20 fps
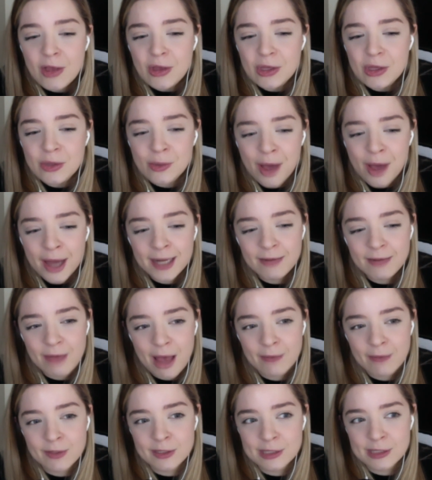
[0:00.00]
you kind of
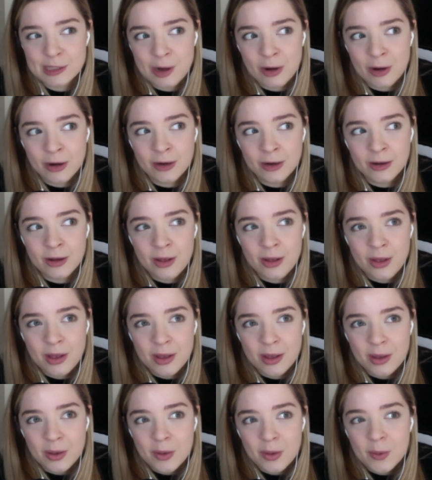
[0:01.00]
have to start
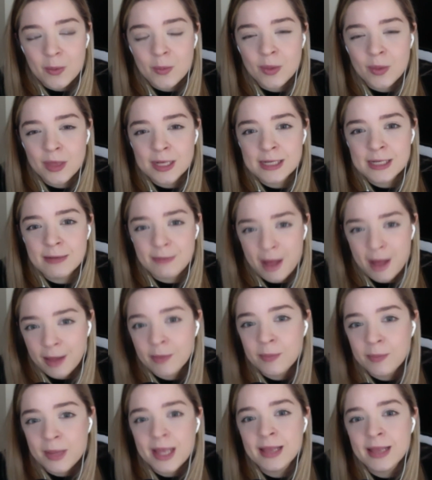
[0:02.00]
with
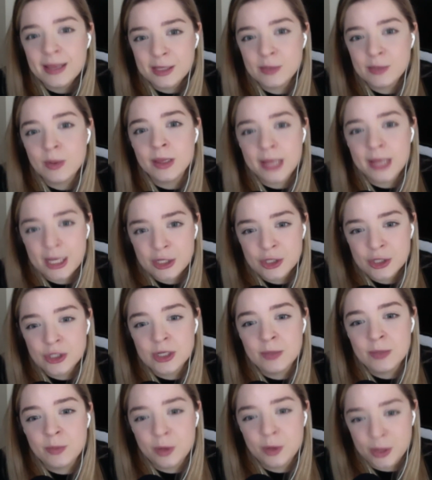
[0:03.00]
developing this
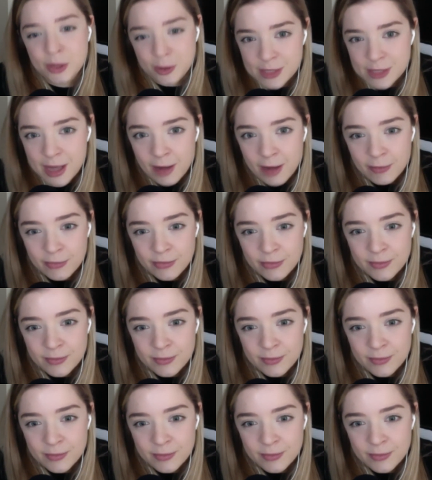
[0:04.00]
relationship with yourself